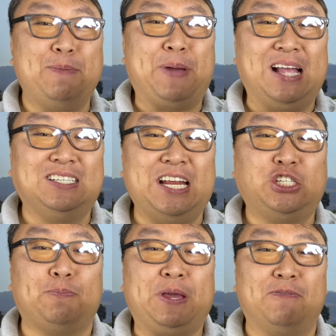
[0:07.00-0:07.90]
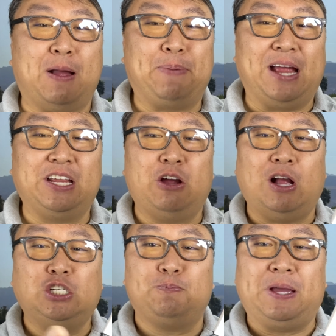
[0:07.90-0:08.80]
Panda Nation? Peter von Panda here. I
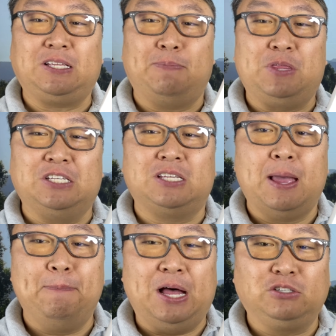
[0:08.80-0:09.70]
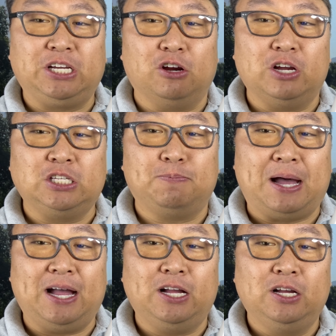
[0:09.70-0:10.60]
just picked up this belt here. It's
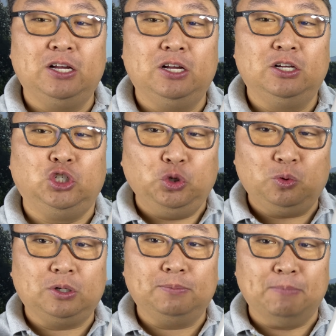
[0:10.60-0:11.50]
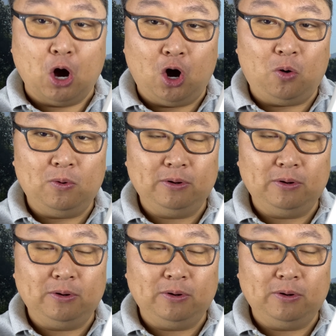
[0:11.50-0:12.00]
by Jukmo.